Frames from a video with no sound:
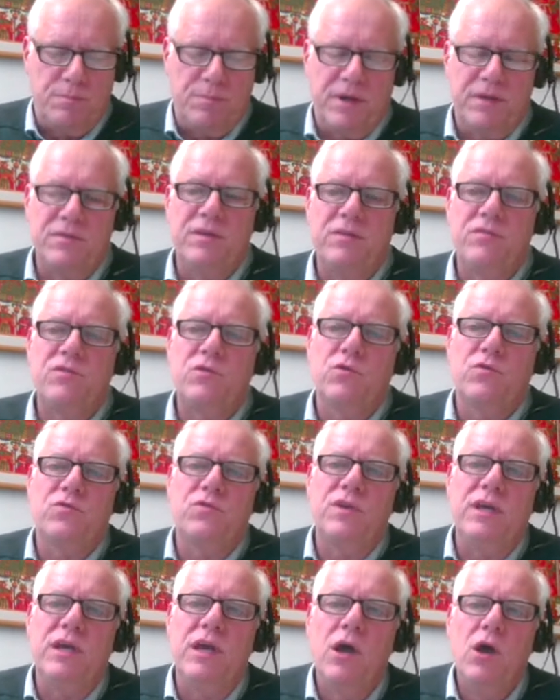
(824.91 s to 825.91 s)
And this you
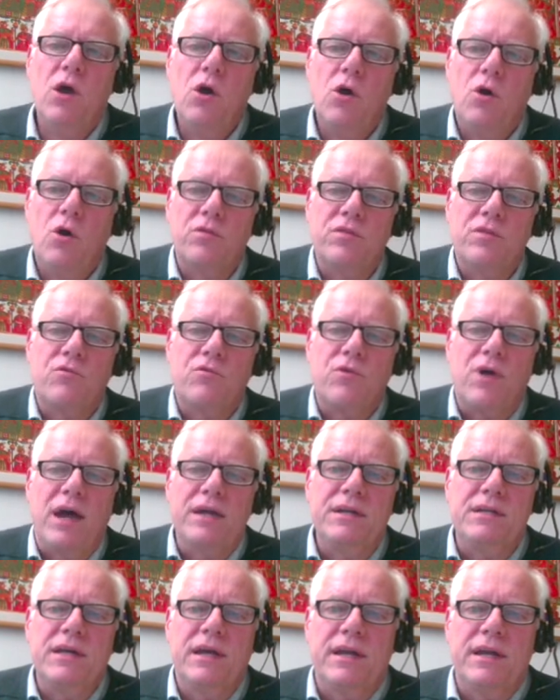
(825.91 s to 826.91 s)
see on the
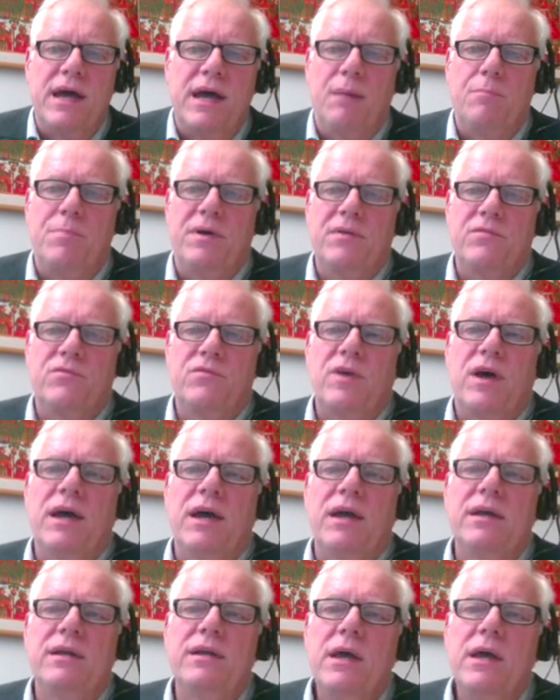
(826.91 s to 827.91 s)
right-hand upper
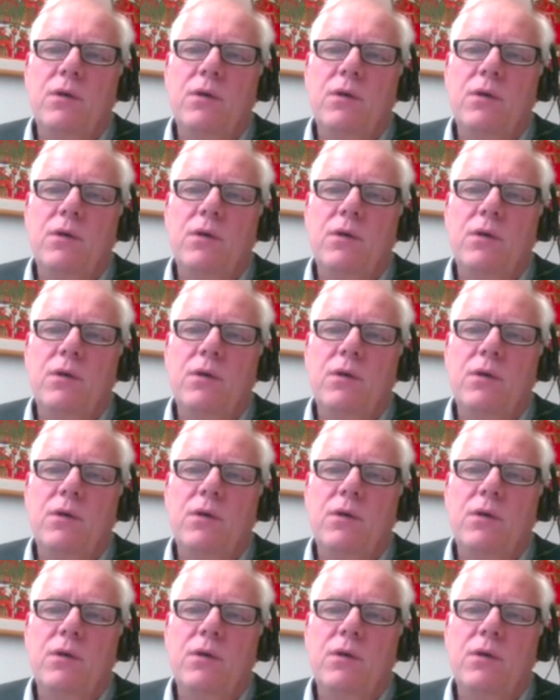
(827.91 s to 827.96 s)
side,